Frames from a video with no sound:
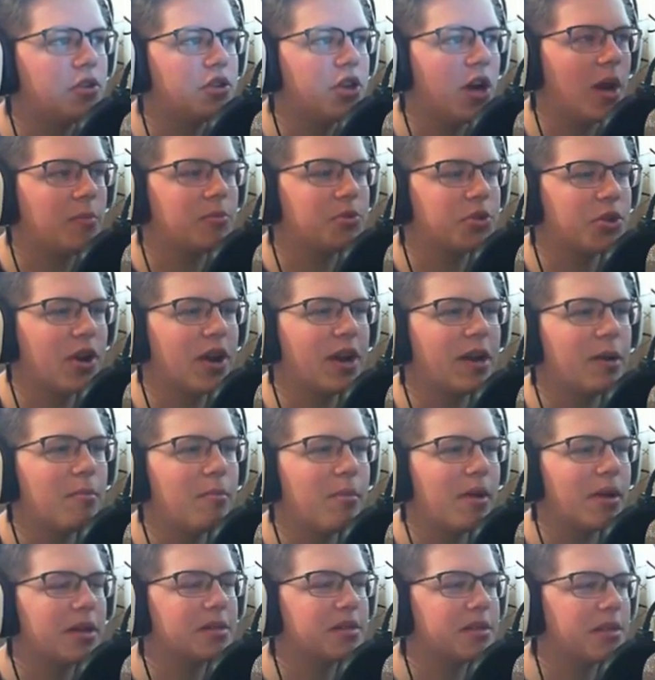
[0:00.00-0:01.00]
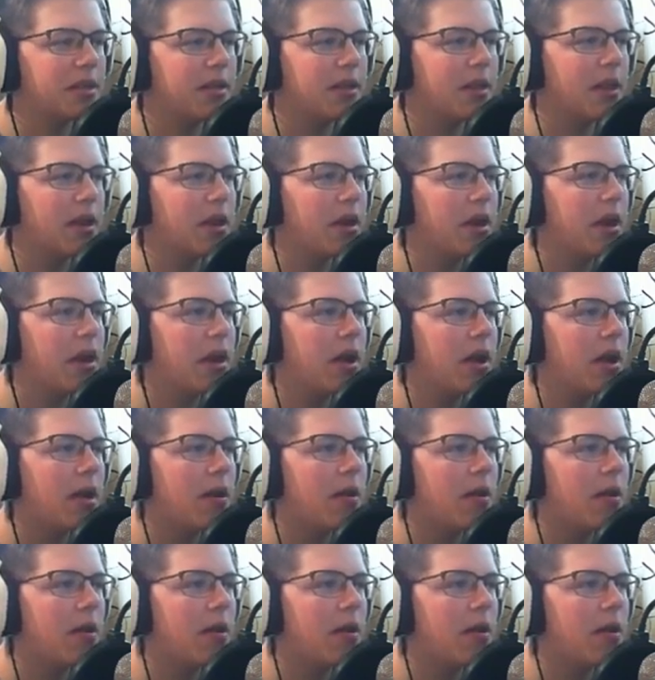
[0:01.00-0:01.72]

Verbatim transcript: or drops are kind of mixed in there.